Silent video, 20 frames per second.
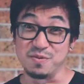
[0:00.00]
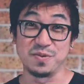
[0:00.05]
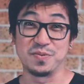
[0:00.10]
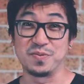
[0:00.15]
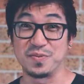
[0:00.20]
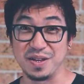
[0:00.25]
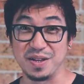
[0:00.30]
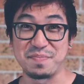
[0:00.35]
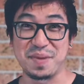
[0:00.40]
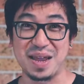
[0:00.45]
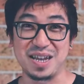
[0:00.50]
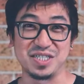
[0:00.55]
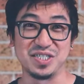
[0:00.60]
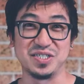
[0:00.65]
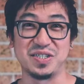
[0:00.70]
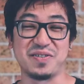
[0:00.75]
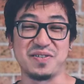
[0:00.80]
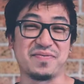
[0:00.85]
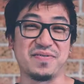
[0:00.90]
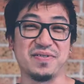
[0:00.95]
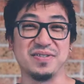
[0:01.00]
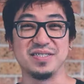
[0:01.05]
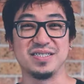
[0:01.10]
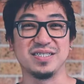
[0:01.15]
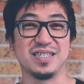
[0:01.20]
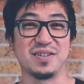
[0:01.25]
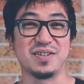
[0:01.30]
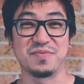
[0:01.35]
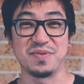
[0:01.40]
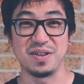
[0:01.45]
What really makes a
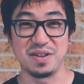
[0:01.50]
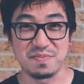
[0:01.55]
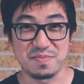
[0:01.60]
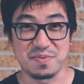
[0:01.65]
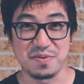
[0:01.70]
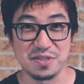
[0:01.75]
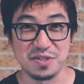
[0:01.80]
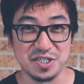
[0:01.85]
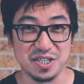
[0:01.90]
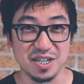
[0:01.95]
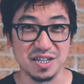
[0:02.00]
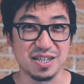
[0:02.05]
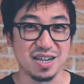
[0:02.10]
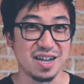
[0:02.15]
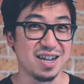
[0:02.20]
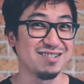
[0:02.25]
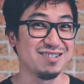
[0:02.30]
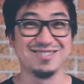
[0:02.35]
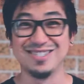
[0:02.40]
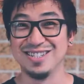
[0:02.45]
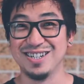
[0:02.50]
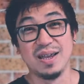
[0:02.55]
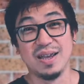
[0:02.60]
difference, I really appreciate that.